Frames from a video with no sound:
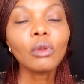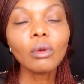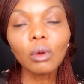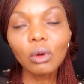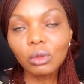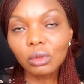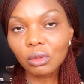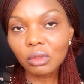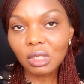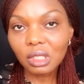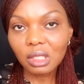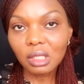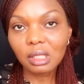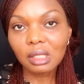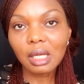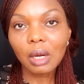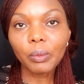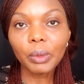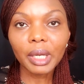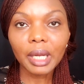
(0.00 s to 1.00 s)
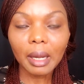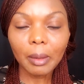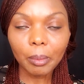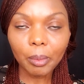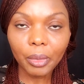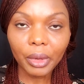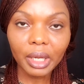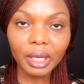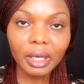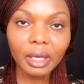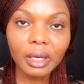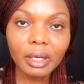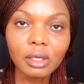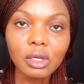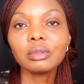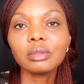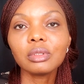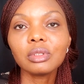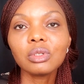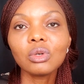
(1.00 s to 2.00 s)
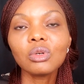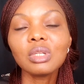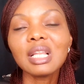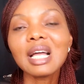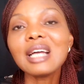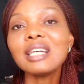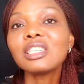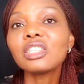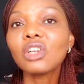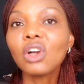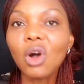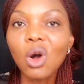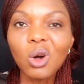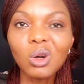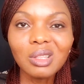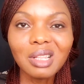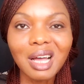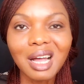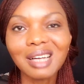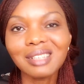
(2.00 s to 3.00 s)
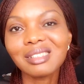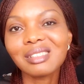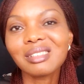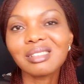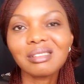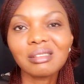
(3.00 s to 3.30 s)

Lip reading: all those things that we can bring here. So let's call that